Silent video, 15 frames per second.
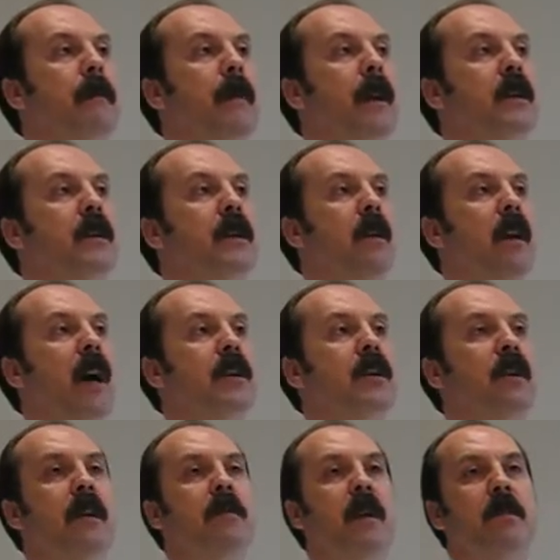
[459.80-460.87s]
So I
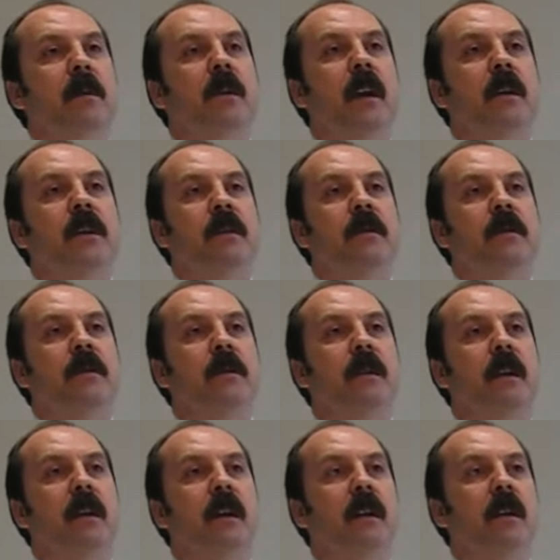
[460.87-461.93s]
try and be productive
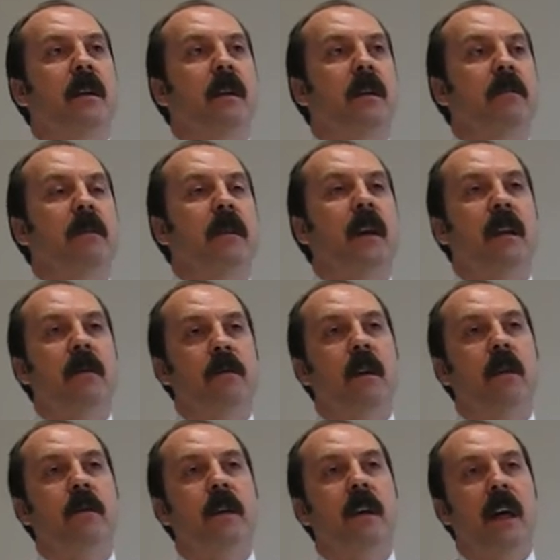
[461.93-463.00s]
and get
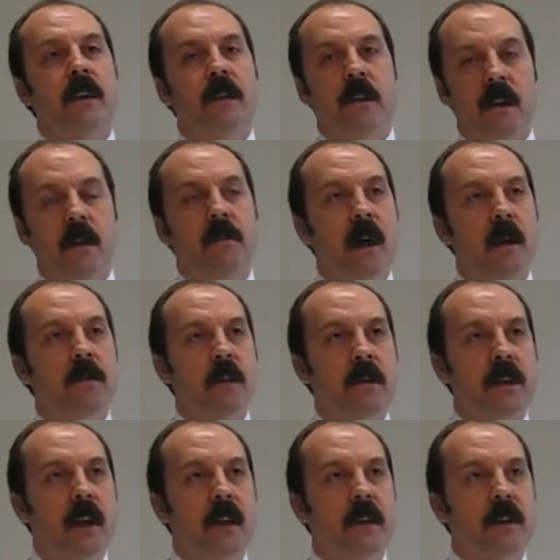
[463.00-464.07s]
involved hands-on in my
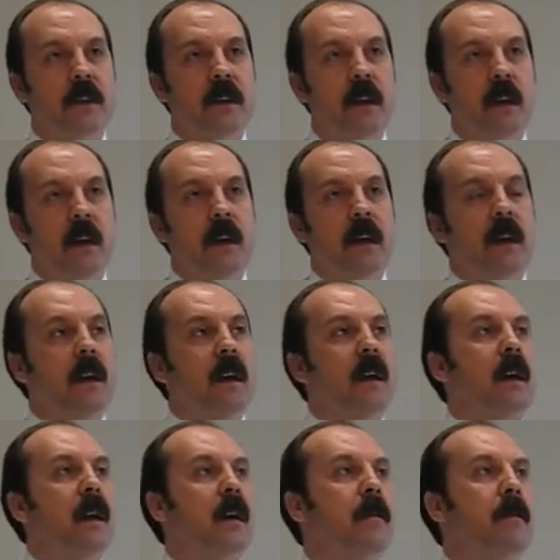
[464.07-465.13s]
projects,
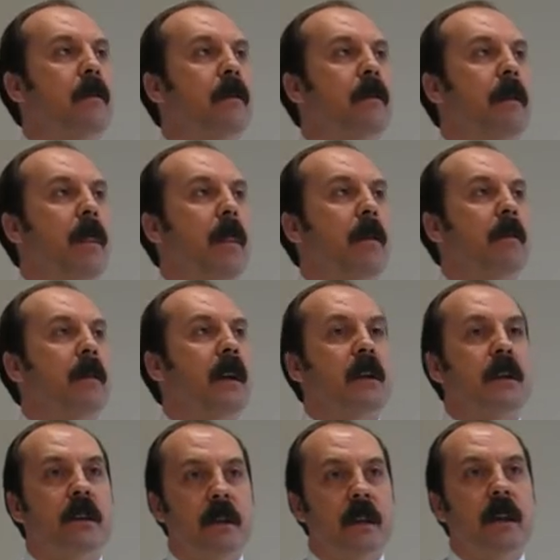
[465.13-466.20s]
but
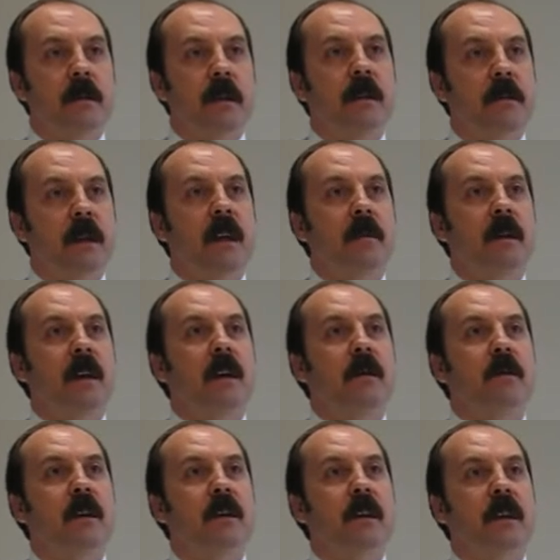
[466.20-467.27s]
it's becoming
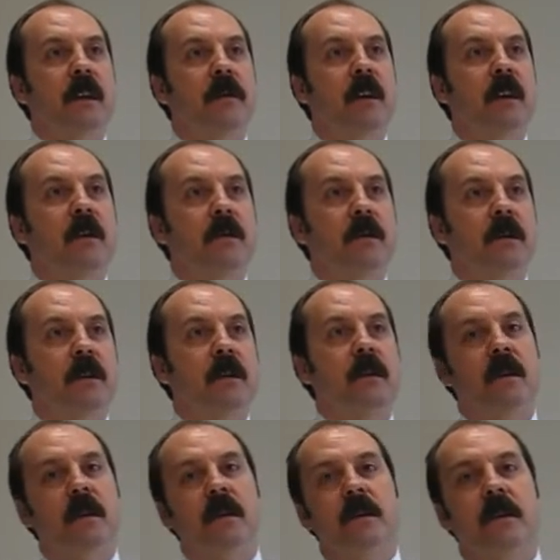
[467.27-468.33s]
increasingly difficult
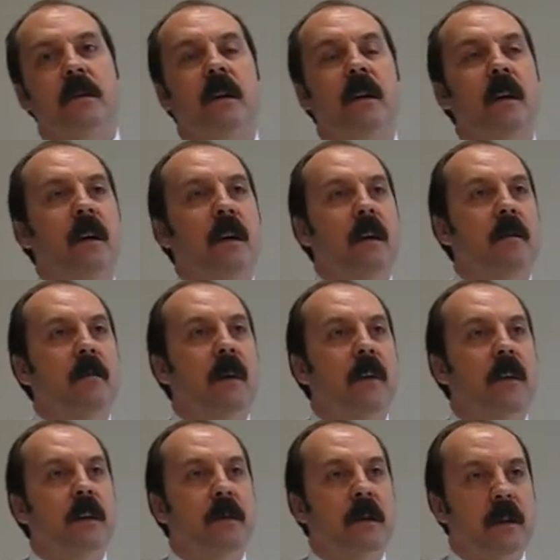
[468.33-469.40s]
as
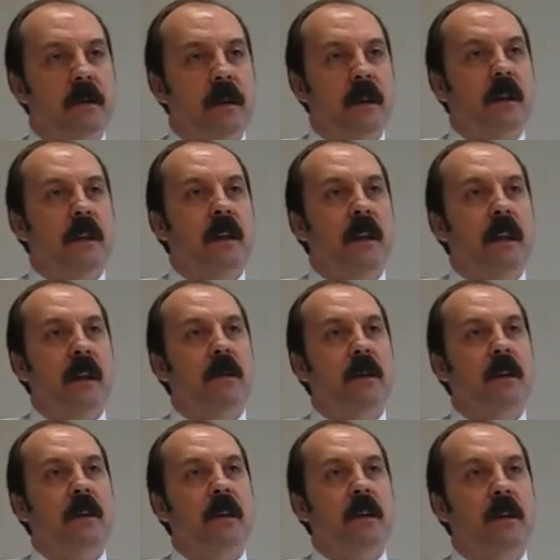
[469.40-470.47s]
my responsibility in here
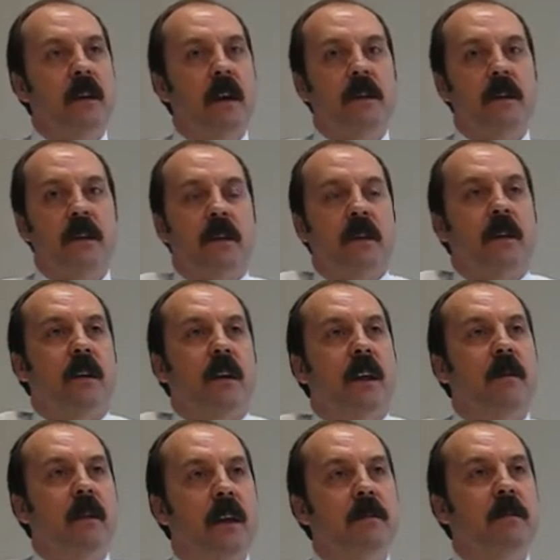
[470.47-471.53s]
is not just to the
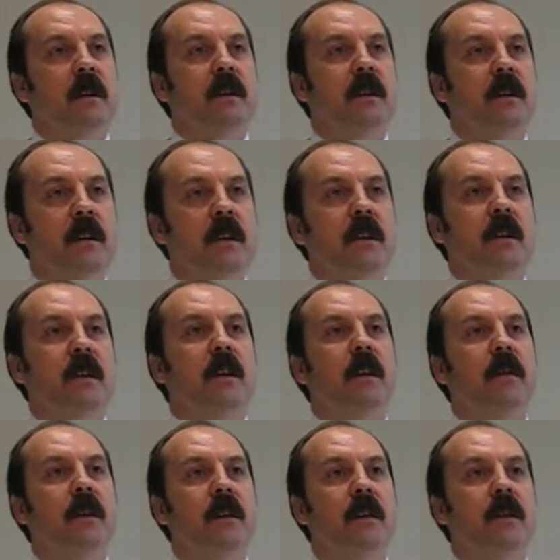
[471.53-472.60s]
QS business, it's to the
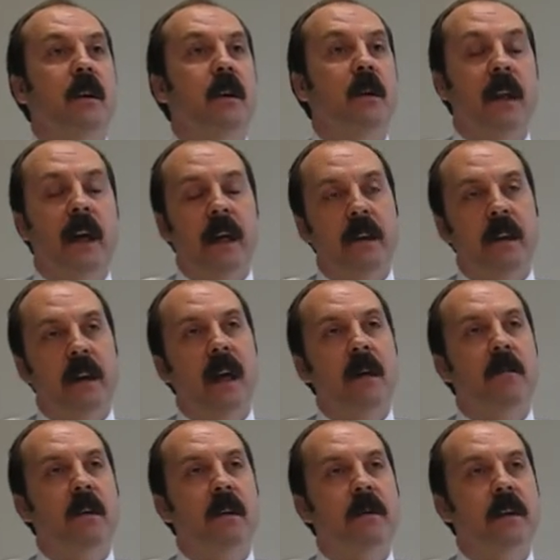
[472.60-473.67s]
office as a whole and the
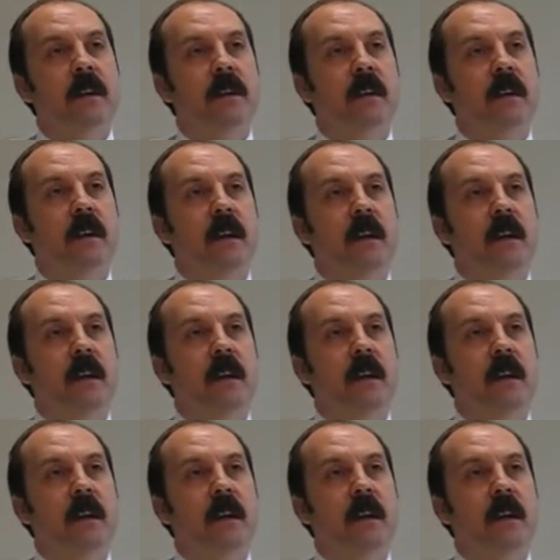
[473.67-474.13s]
Canberra office.